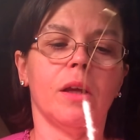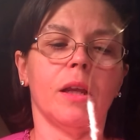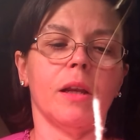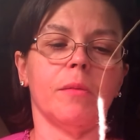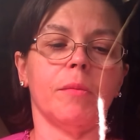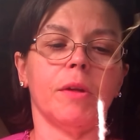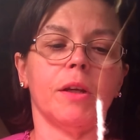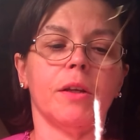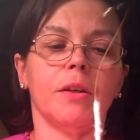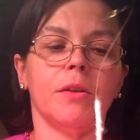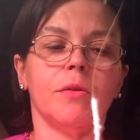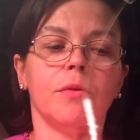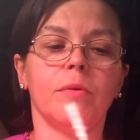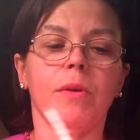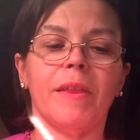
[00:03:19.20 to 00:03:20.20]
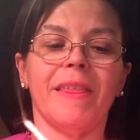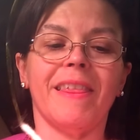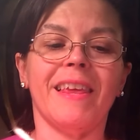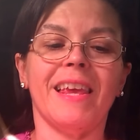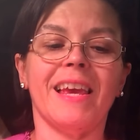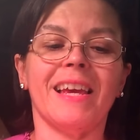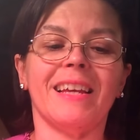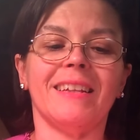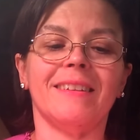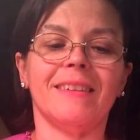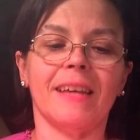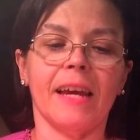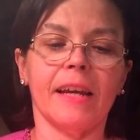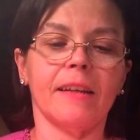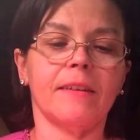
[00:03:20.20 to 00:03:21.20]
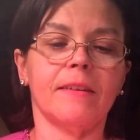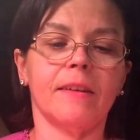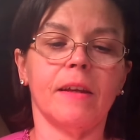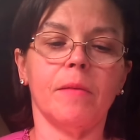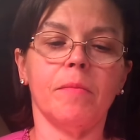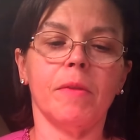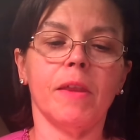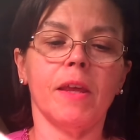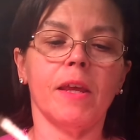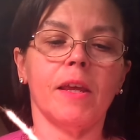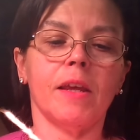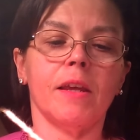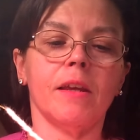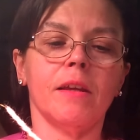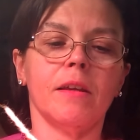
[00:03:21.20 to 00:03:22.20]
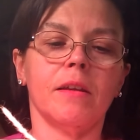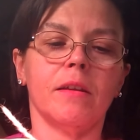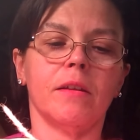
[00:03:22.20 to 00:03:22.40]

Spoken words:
And I'm going to do the exact same thing.